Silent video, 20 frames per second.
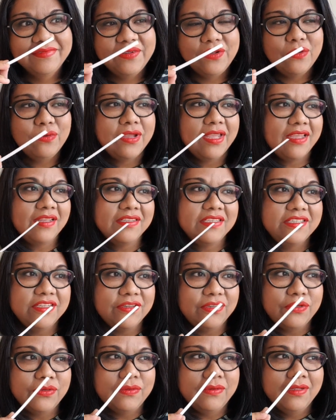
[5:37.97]
Okay,
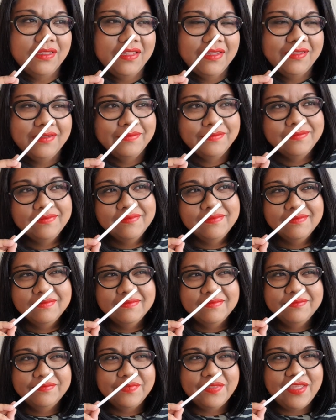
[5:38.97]
so
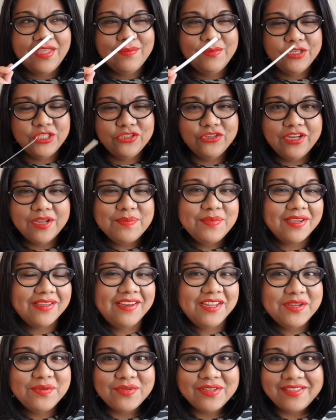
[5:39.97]
imagery I'm
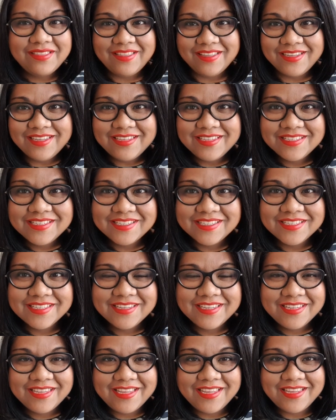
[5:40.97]
getting with this
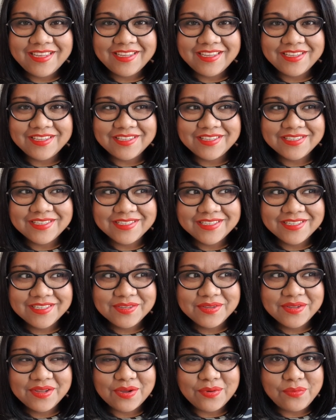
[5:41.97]
is
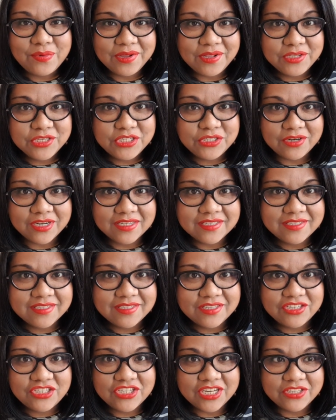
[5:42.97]
a
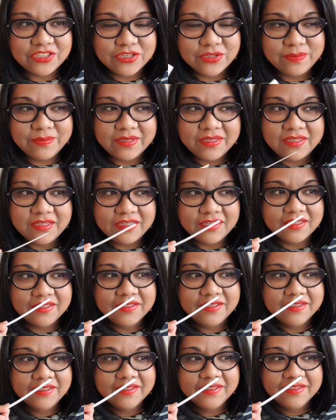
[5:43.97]
well-dressed gentleman
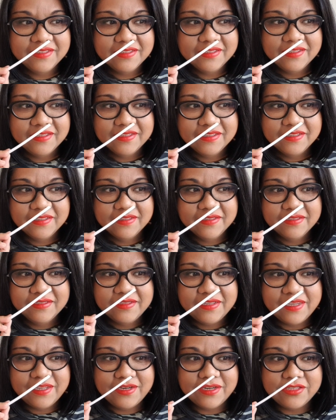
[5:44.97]

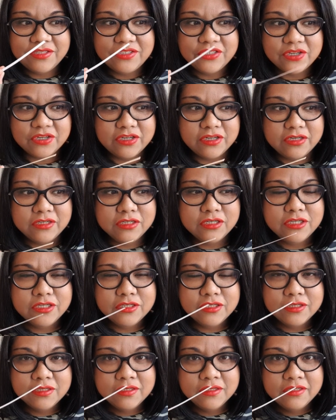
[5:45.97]
in a dark
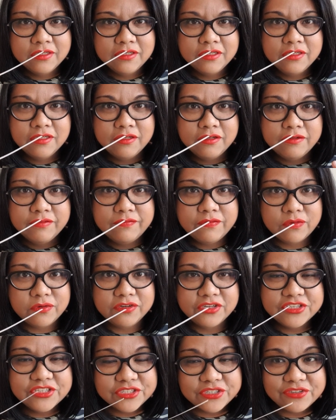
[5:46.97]

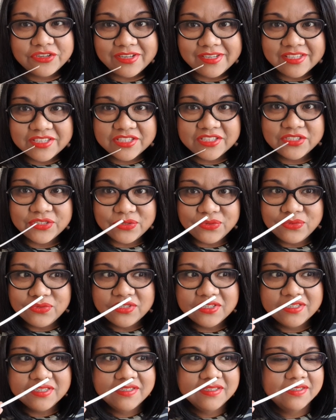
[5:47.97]
forest green
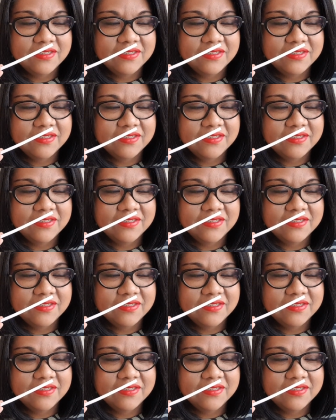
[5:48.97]
suit,